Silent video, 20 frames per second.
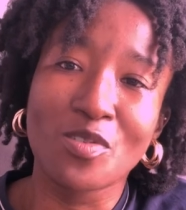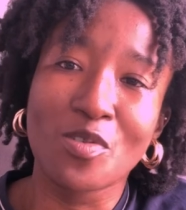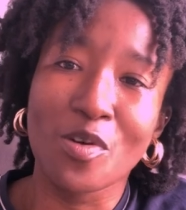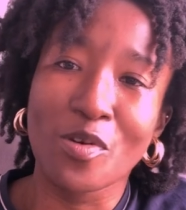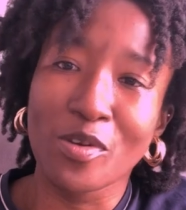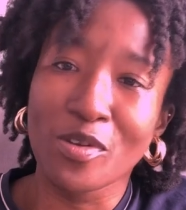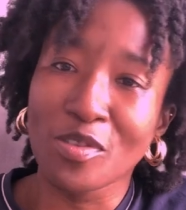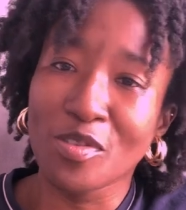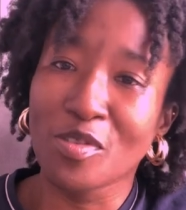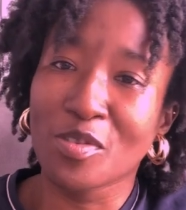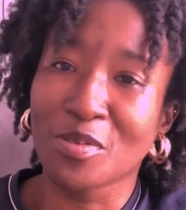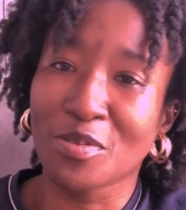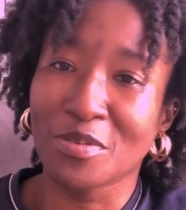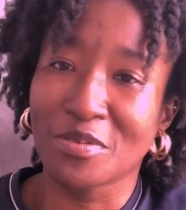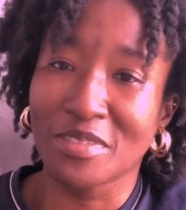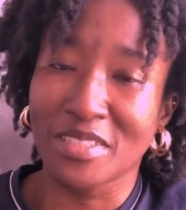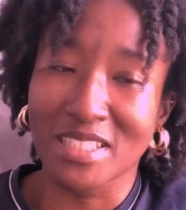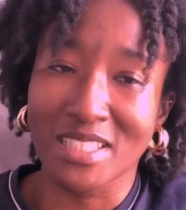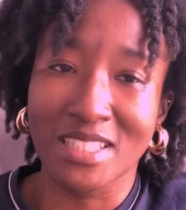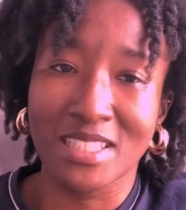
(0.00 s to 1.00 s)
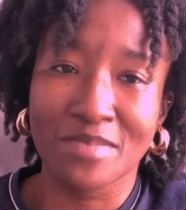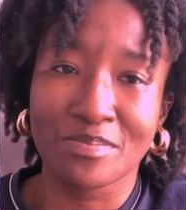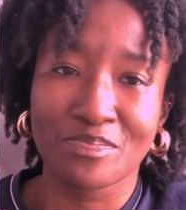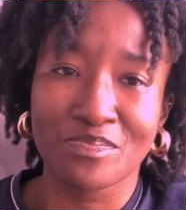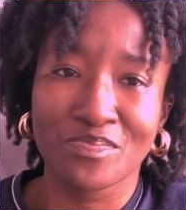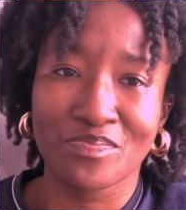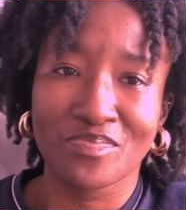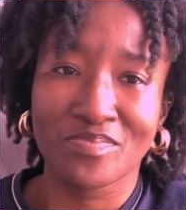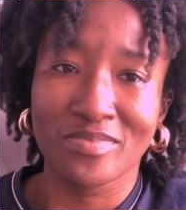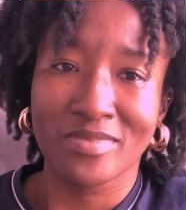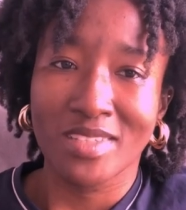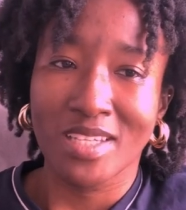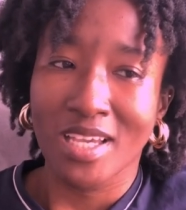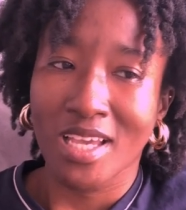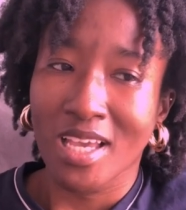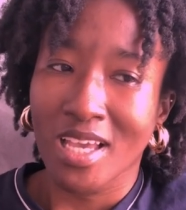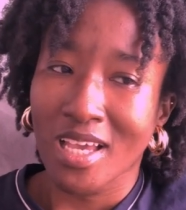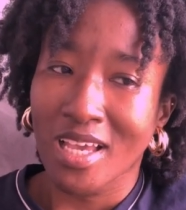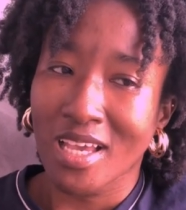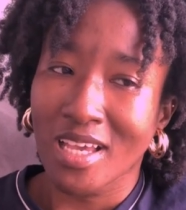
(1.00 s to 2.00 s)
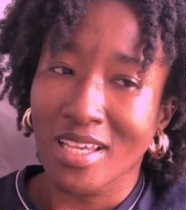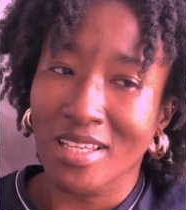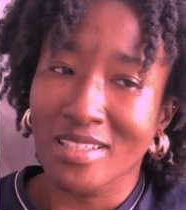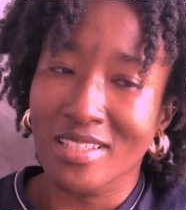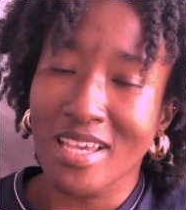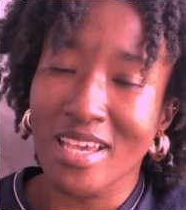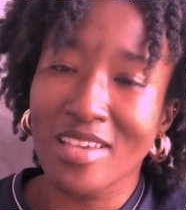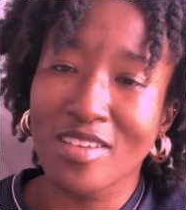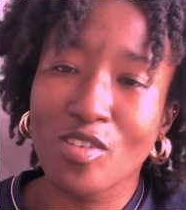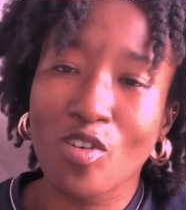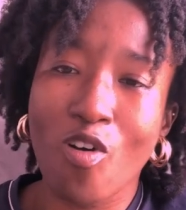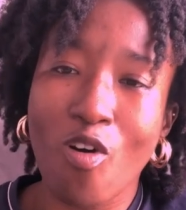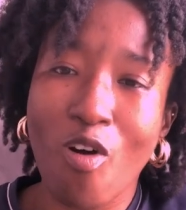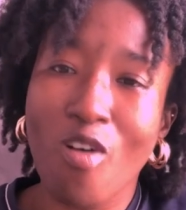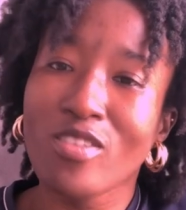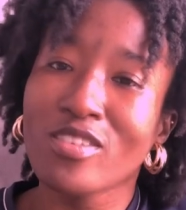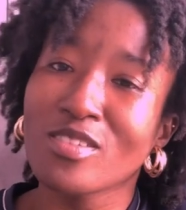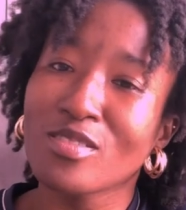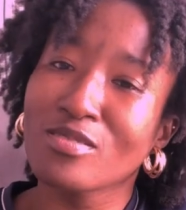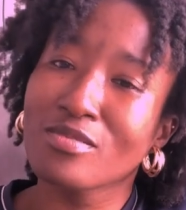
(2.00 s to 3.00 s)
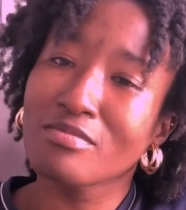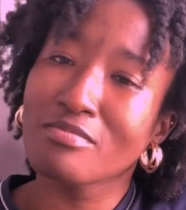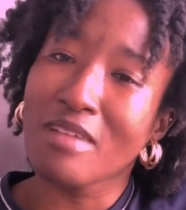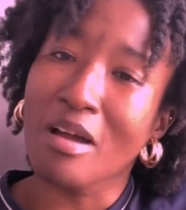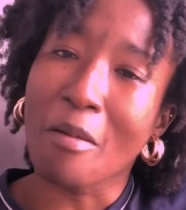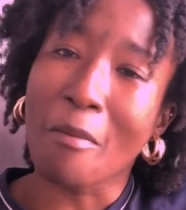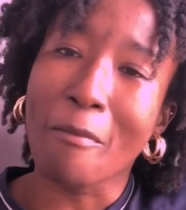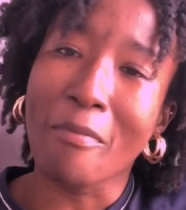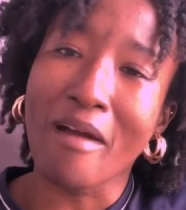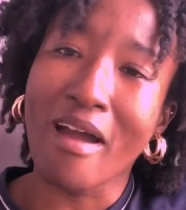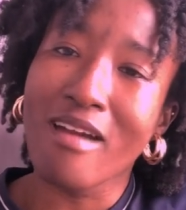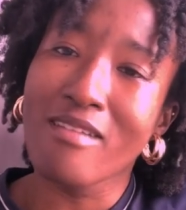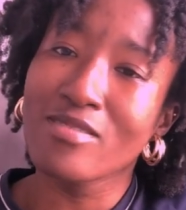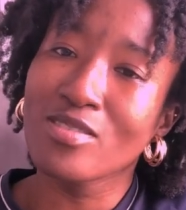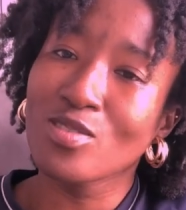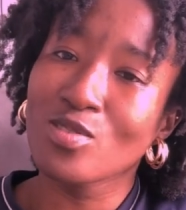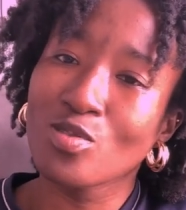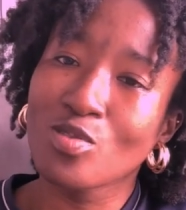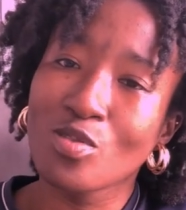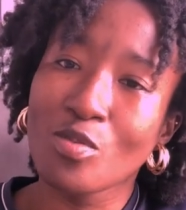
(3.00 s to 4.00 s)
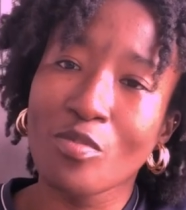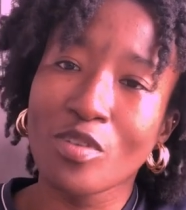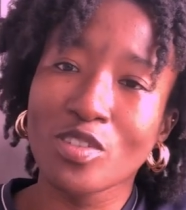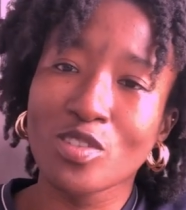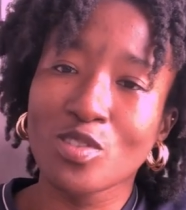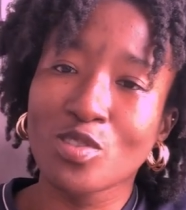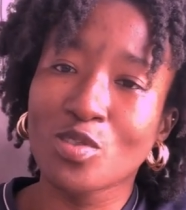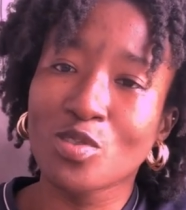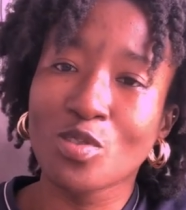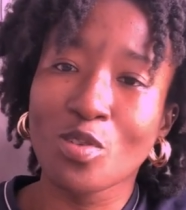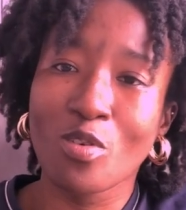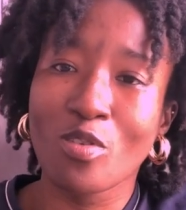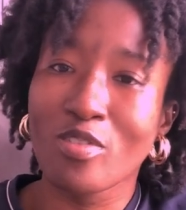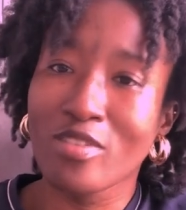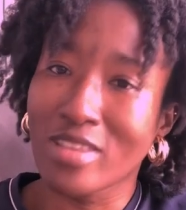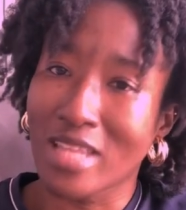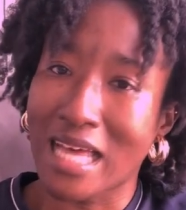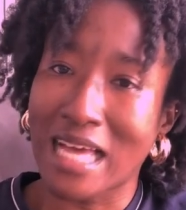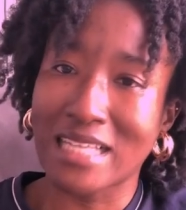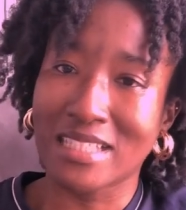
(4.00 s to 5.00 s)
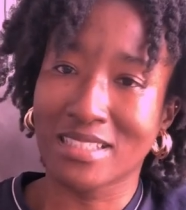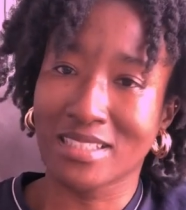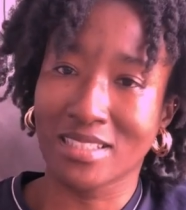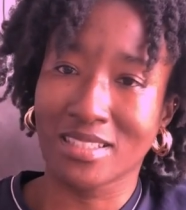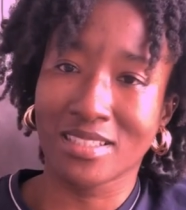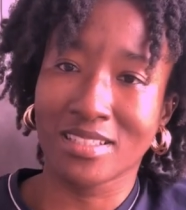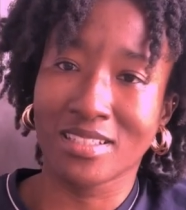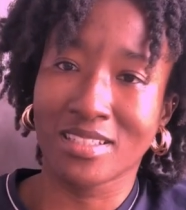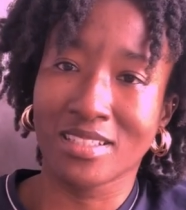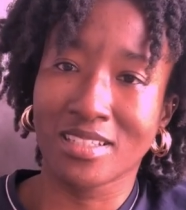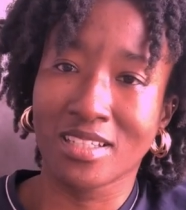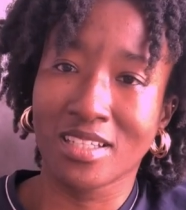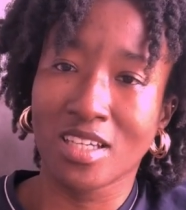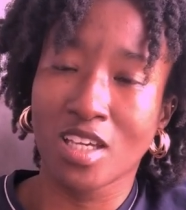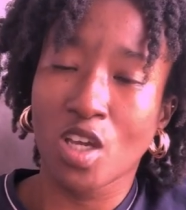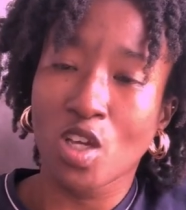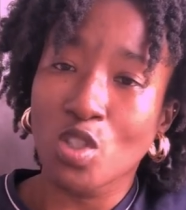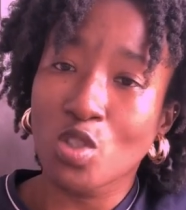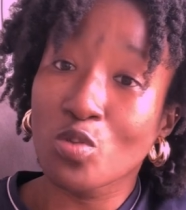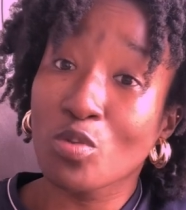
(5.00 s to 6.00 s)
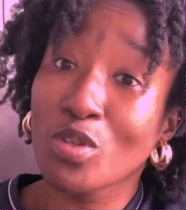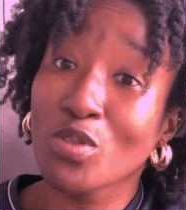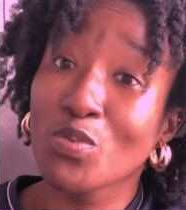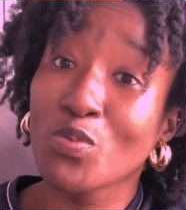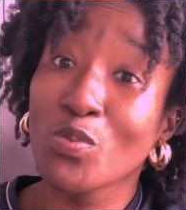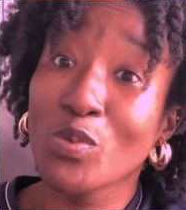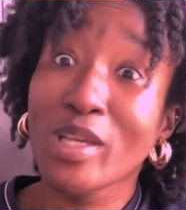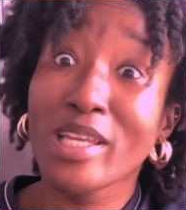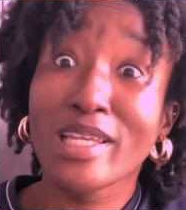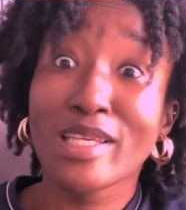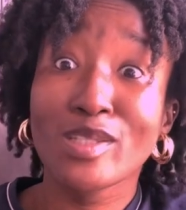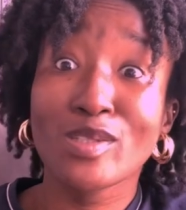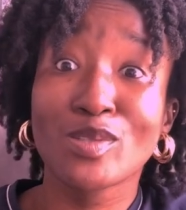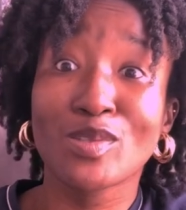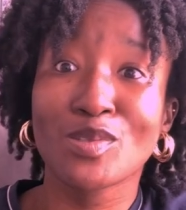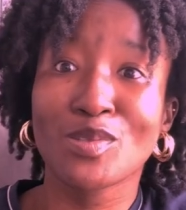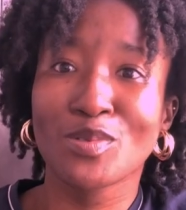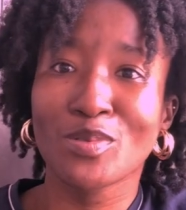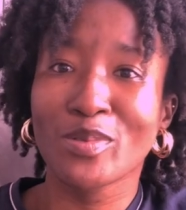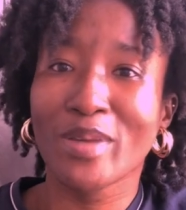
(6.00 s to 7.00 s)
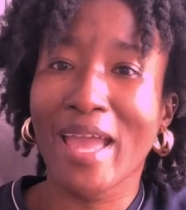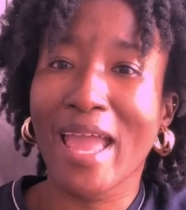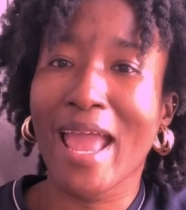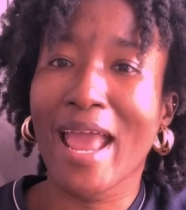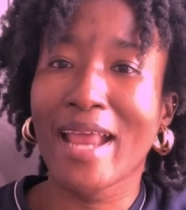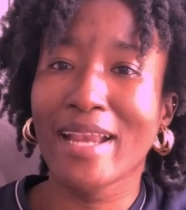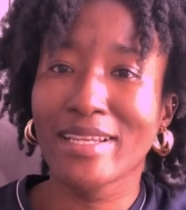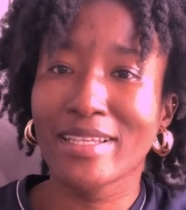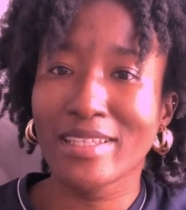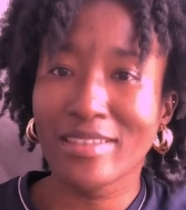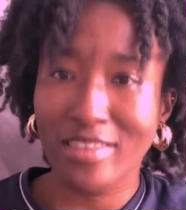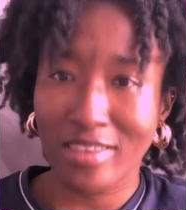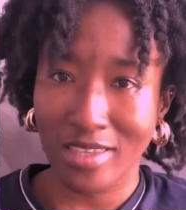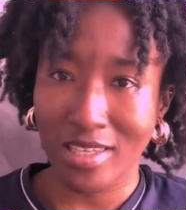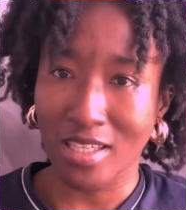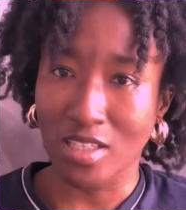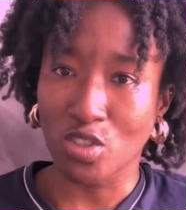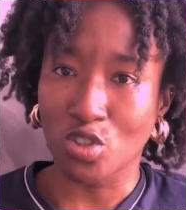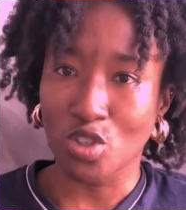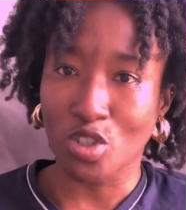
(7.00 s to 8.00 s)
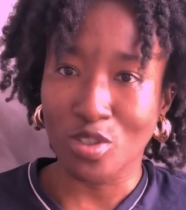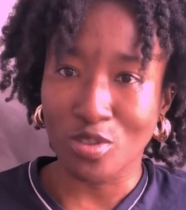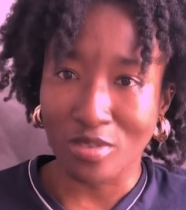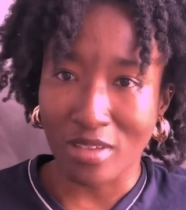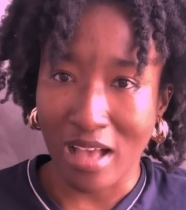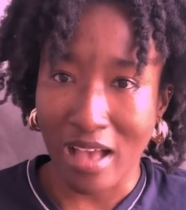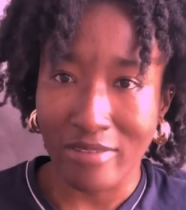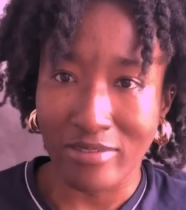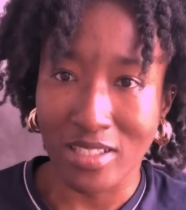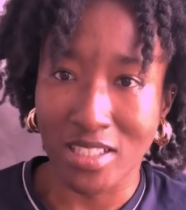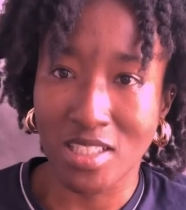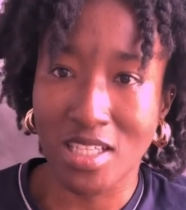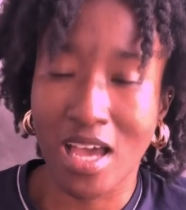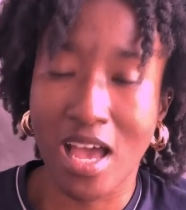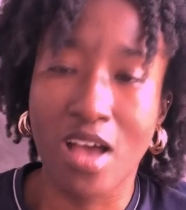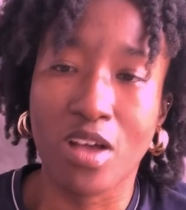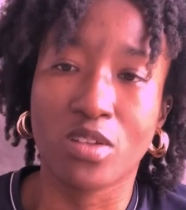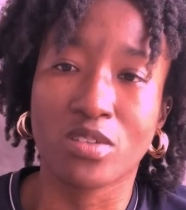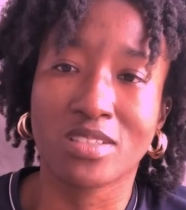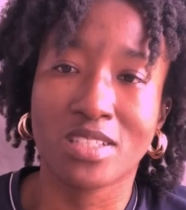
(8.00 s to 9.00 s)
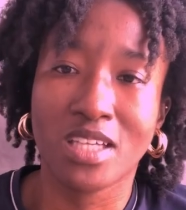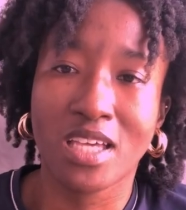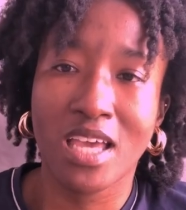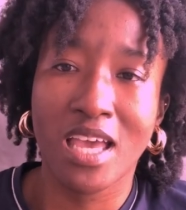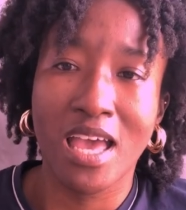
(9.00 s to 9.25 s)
going through it. They call this woman barren so much so that she was willing to do anything just to have a child.